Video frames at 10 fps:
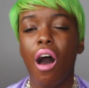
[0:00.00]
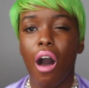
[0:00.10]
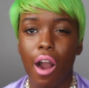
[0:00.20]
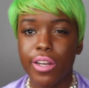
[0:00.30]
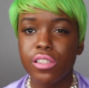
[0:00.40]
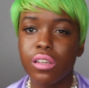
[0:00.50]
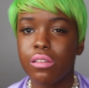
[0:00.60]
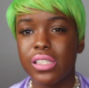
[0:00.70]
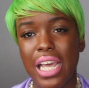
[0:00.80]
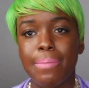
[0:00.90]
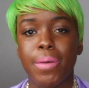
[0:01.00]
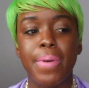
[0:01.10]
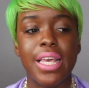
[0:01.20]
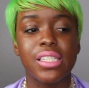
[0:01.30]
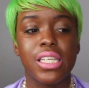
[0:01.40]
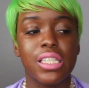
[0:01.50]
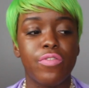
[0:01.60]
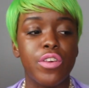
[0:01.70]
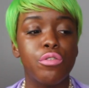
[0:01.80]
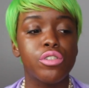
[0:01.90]
aren't so statement pieces, a
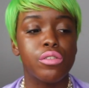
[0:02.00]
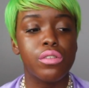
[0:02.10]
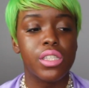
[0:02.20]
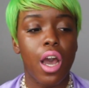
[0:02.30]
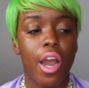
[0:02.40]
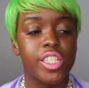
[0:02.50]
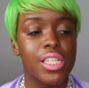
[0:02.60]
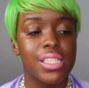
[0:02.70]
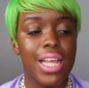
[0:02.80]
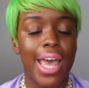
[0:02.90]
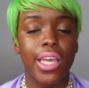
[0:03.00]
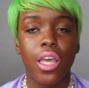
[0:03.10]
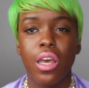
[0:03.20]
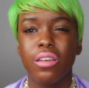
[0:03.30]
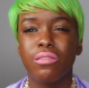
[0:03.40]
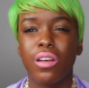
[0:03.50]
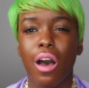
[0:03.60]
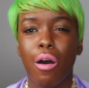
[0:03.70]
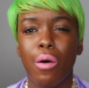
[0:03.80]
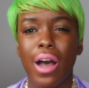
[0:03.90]
few shoes that are just like, you
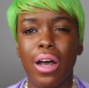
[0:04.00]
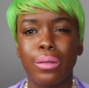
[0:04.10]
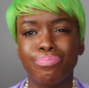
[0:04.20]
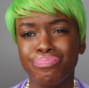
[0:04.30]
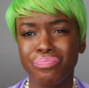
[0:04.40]
know,